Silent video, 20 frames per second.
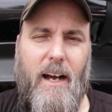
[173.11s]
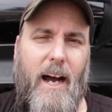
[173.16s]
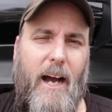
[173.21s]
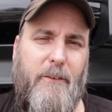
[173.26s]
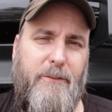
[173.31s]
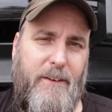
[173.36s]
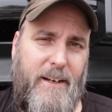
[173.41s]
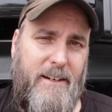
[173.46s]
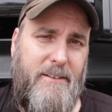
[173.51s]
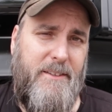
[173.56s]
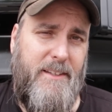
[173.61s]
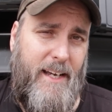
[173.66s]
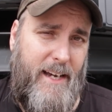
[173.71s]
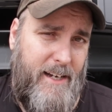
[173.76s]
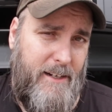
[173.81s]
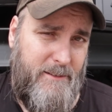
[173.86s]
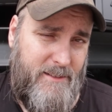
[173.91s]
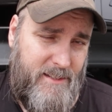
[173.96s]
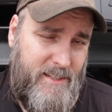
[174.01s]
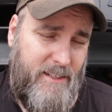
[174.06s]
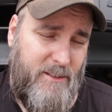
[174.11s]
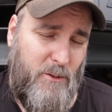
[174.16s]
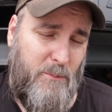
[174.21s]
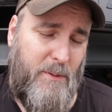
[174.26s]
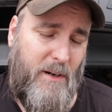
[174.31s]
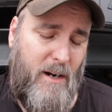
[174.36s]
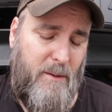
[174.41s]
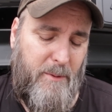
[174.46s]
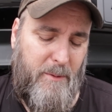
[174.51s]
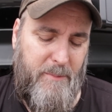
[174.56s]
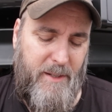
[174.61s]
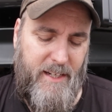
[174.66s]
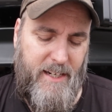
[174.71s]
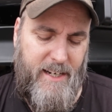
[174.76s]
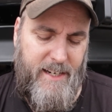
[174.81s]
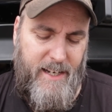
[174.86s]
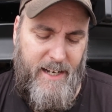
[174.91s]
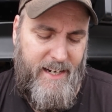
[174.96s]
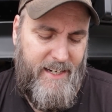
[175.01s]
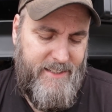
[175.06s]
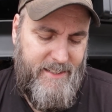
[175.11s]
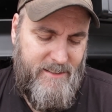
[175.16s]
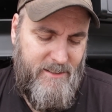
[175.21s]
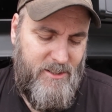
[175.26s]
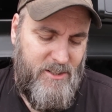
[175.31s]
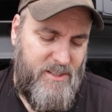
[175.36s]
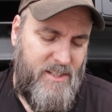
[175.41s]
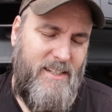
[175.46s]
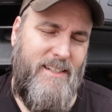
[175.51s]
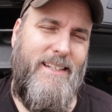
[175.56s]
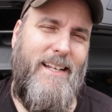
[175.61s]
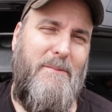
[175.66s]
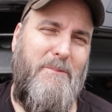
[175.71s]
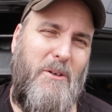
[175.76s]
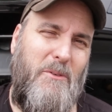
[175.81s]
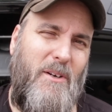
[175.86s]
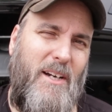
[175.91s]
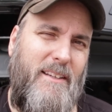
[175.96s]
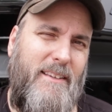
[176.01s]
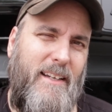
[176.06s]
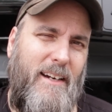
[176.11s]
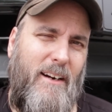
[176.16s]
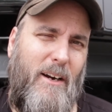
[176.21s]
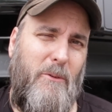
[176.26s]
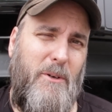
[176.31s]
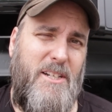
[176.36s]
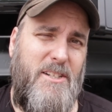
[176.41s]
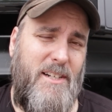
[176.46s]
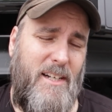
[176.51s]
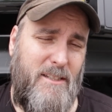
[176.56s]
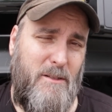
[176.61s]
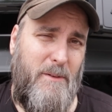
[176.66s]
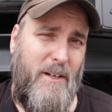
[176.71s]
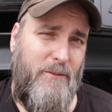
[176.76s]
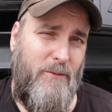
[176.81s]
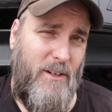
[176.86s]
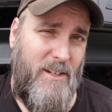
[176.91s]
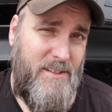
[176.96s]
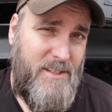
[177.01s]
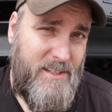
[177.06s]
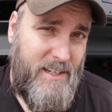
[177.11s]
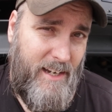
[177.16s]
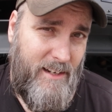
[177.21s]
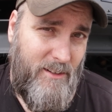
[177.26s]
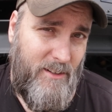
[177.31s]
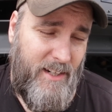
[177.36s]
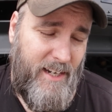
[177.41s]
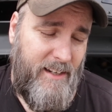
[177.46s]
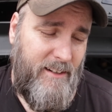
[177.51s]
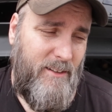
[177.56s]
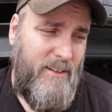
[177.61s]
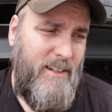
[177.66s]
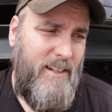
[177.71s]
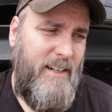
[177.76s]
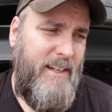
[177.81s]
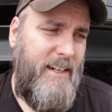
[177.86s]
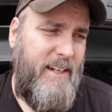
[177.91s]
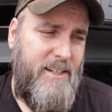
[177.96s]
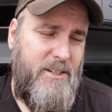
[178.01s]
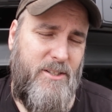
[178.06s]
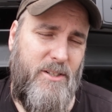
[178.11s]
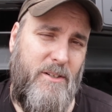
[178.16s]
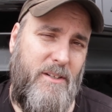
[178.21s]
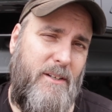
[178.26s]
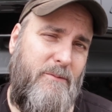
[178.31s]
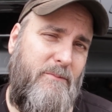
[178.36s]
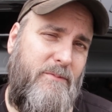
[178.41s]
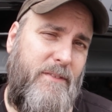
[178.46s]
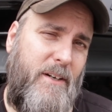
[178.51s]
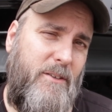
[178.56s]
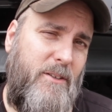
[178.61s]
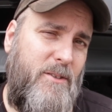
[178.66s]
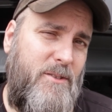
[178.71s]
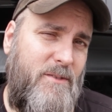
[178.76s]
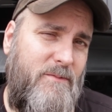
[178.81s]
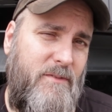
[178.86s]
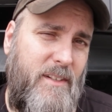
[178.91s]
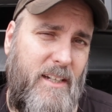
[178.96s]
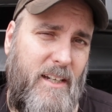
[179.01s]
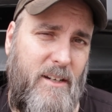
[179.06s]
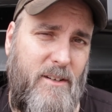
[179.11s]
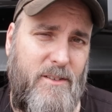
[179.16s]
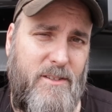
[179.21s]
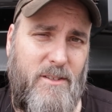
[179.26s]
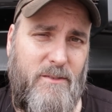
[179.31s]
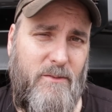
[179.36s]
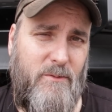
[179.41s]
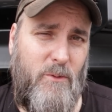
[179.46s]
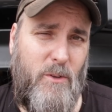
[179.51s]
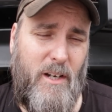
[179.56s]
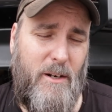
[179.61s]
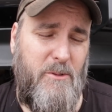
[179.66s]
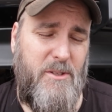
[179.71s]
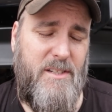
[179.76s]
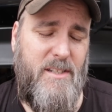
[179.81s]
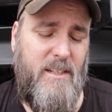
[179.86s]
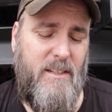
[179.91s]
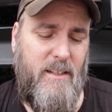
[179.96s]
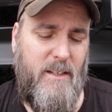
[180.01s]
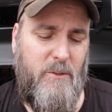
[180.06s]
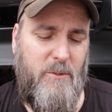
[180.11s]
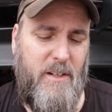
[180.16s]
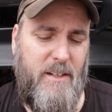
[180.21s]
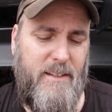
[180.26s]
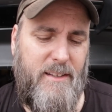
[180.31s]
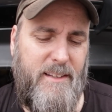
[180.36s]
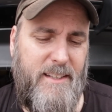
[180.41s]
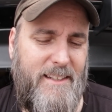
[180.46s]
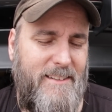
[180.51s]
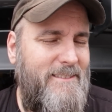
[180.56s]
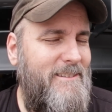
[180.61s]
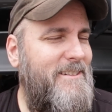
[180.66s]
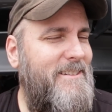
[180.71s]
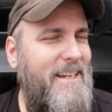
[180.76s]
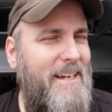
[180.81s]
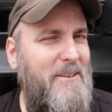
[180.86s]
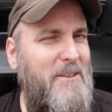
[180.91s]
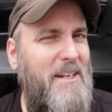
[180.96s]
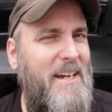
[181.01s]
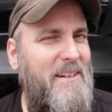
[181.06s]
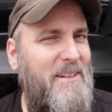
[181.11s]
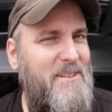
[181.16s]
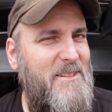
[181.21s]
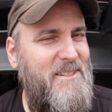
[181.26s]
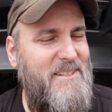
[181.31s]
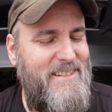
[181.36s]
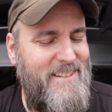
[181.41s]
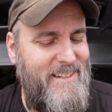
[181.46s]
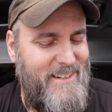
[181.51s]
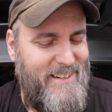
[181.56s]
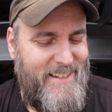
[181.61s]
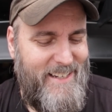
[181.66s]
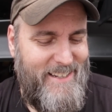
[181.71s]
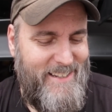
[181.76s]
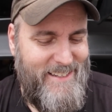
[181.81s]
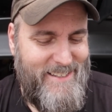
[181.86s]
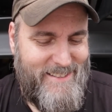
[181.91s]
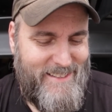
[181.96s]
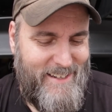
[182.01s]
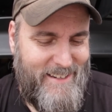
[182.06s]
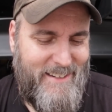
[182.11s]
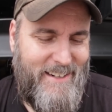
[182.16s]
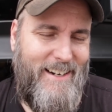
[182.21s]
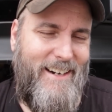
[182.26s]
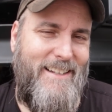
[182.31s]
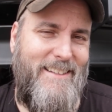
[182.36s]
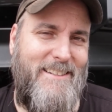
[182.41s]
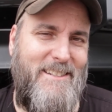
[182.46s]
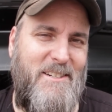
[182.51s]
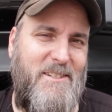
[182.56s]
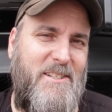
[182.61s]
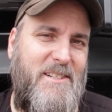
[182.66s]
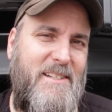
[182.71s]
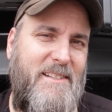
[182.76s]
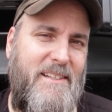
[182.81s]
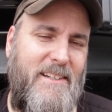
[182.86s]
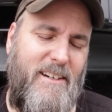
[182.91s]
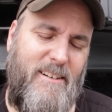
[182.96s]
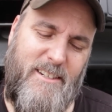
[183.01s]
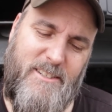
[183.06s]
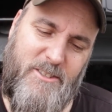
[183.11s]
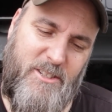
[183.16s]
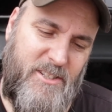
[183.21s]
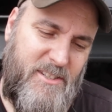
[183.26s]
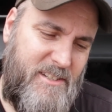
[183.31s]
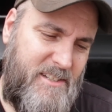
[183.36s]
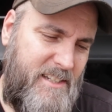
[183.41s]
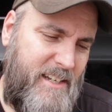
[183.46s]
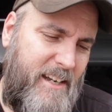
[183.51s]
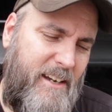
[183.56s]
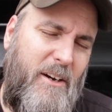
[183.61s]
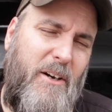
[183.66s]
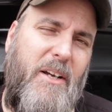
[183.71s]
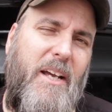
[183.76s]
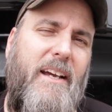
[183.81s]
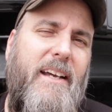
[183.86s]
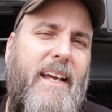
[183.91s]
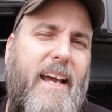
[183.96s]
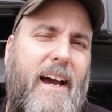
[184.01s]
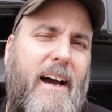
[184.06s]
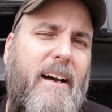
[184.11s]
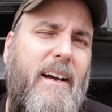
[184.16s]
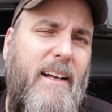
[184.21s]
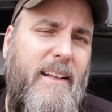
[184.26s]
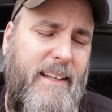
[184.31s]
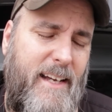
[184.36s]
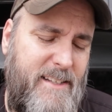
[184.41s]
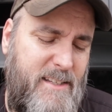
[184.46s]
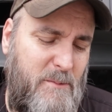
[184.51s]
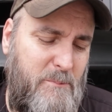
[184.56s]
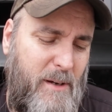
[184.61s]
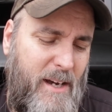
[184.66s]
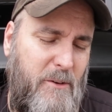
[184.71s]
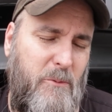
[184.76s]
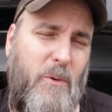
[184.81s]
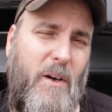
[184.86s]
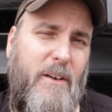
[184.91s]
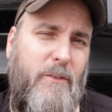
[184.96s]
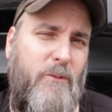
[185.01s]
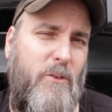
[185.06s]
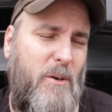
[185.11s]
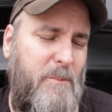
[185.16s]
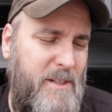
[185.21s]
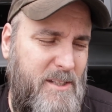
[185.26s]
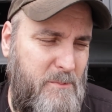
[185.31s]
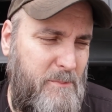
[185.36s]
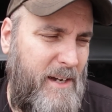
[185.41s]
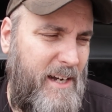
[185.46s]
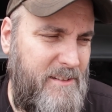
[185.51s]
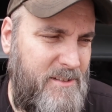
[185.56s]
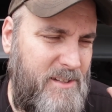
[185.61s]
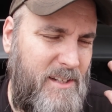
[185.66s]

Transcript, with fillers: I found that signal problem, and I, I didn't just condemn it right there. I reached out to my friend Scanner Danner, and I showed him photos and videos of what I was dealing with. And Scanner Danner's, you know, he's not a guy that just sit there and just say, okay, yeah, that's a bad waveform. It's a bad